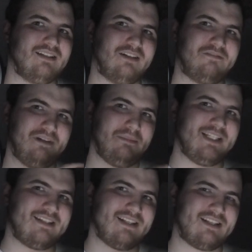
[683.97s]
like
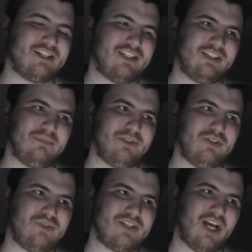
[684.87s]
feminists and S J
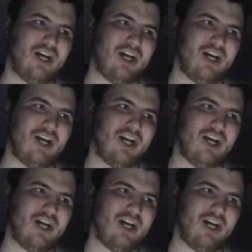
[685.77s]
Ws,